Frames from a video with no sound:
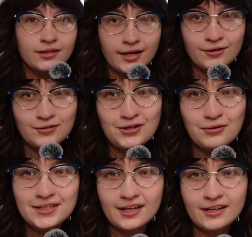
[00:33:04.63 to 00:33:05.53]
Now,
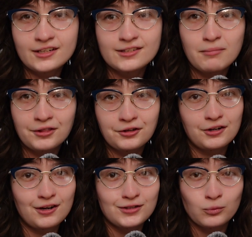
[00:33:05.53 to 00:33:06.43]
knowing that his
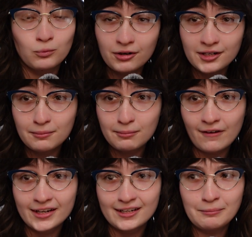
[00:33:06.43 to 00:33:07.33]
mother is worried
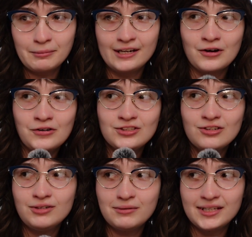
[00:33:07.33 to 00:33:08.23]
about him and also
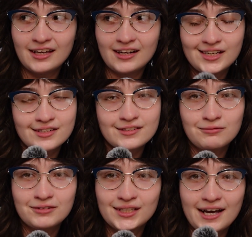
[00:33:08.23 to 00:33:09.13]
knowing that he doesn't
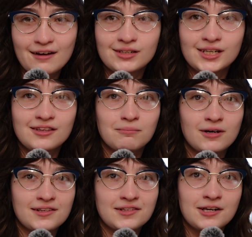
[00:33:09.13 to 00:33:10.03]
really have anything
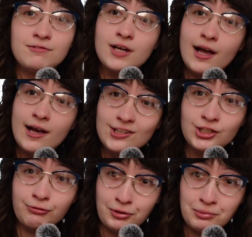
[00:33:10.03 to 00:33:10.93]
positive to
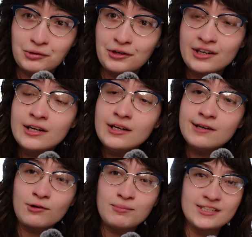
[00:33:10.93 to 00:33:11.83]
actually report
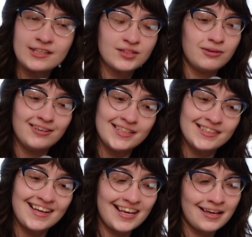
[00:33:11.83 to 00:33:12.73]
from his experience
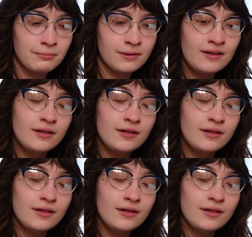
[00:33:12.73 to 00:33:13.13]
at camp,